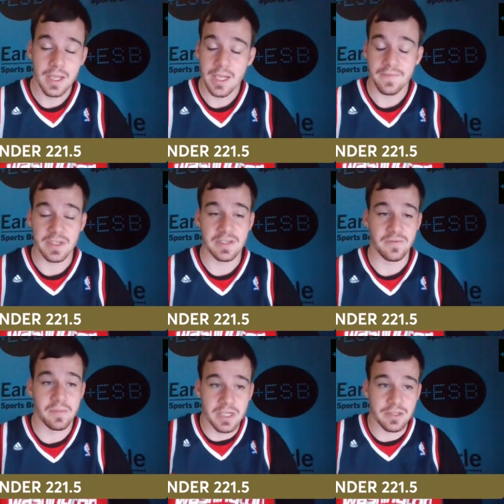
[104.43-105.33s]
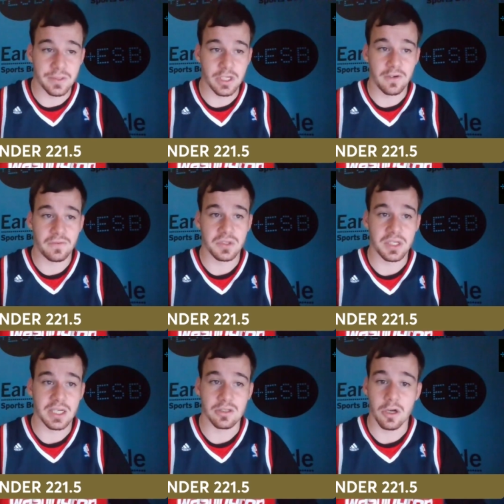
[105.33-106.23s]
If this information was helpful to
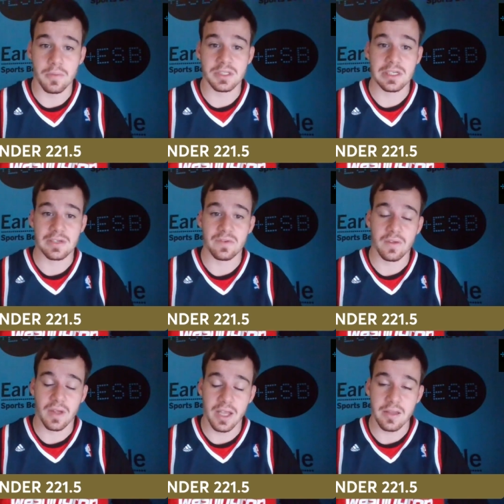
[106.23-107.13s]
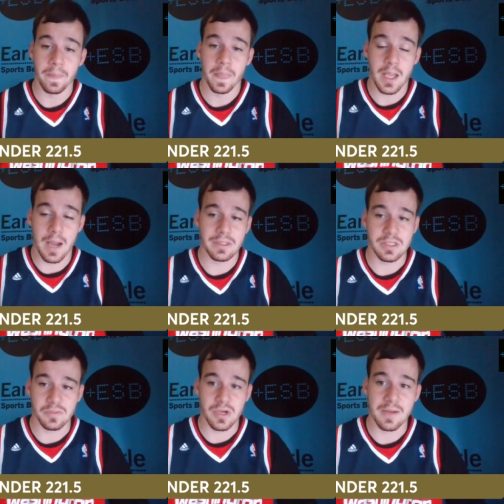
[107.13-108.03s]
you guys at all, make sure you guys leave a like, comment,
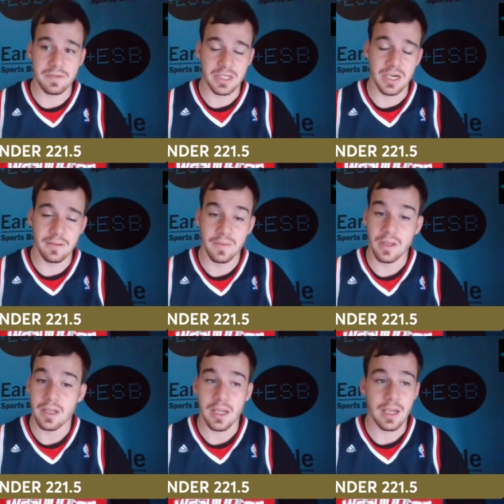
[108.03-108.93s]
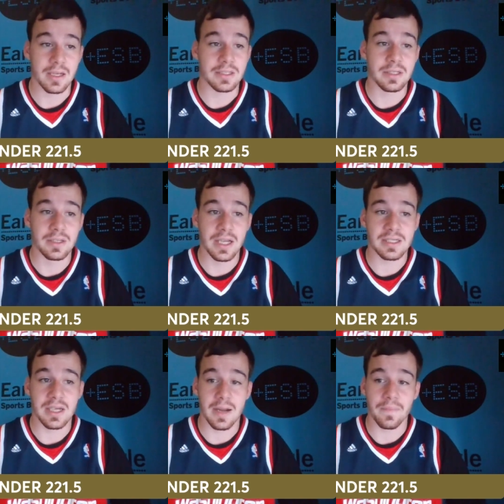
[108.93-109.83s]
subscribe, share. And until next
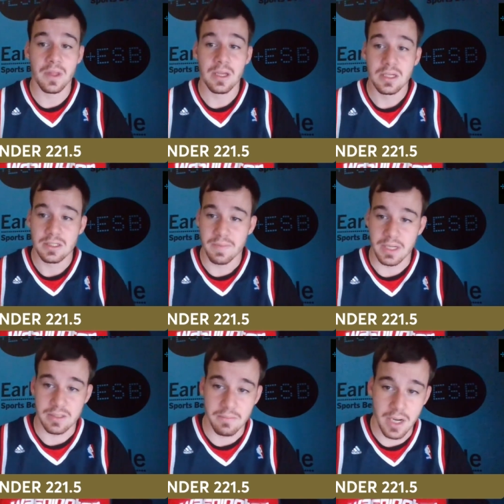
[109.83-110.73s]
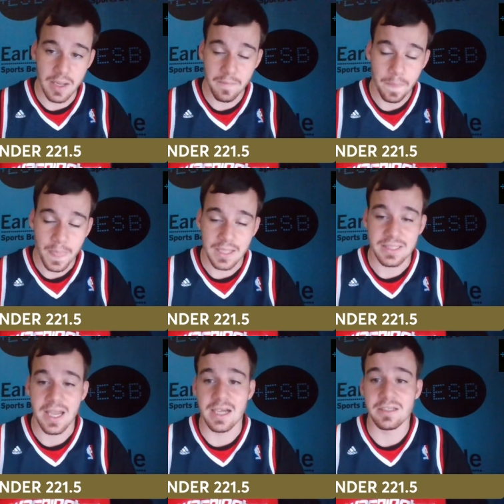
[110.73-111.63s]
time, let's make some money. That's
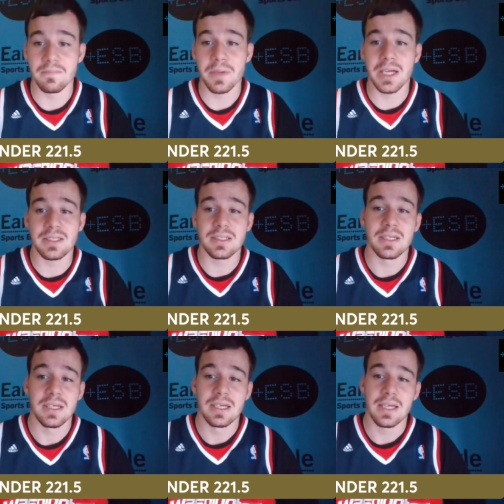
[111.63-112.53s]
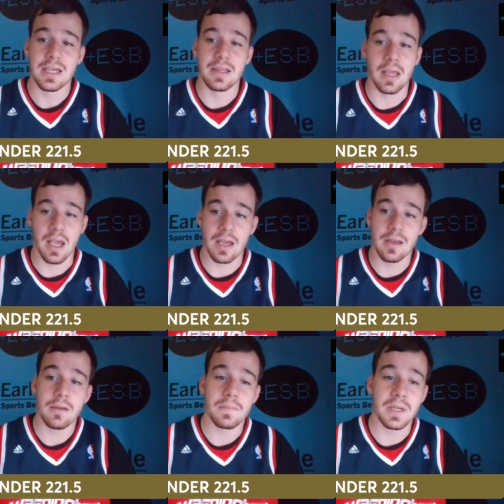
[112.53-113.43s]
cash and bets in the
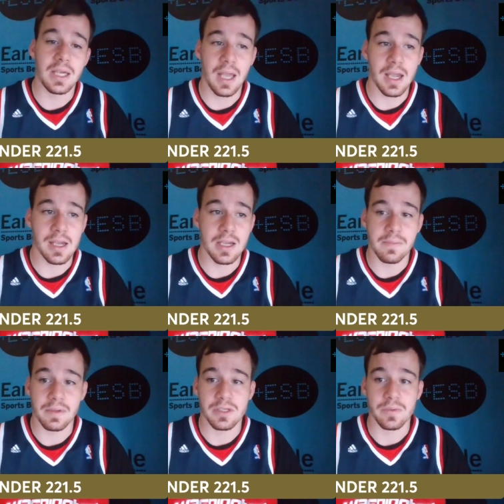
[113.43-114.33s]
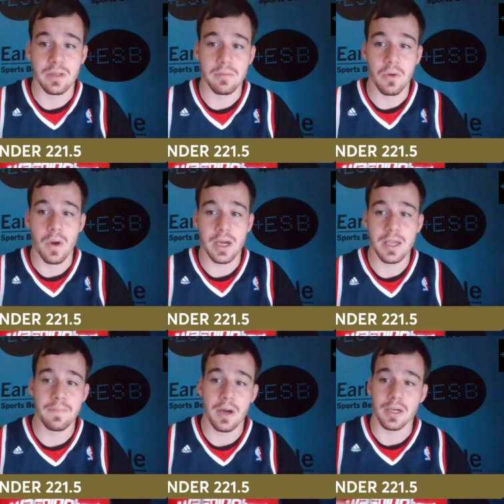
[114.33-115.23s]
NBA between the Milwaukee
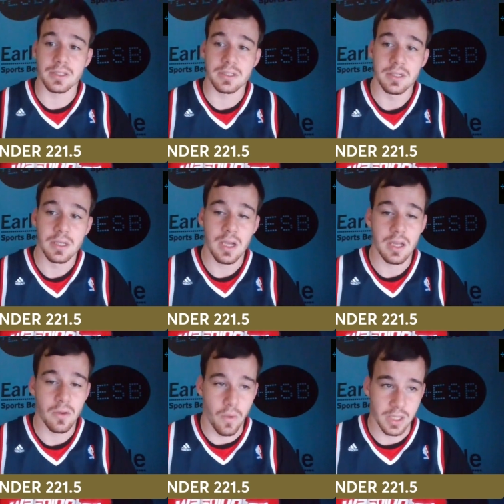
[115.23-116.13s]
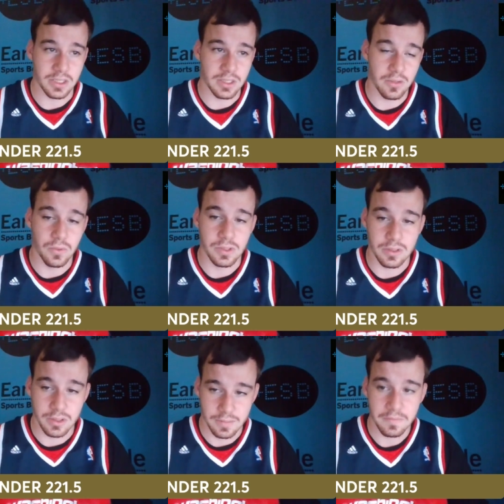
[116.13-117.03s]
Bucks and the Washington
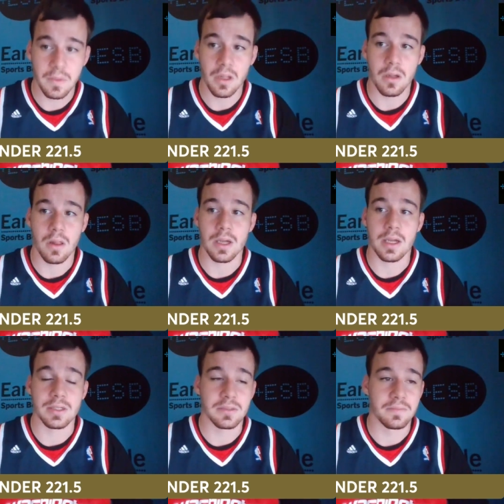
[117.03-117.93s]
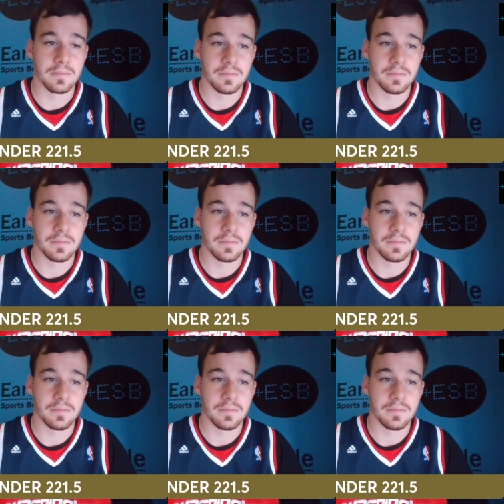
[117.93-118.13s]
Wizards. Good luck, guys.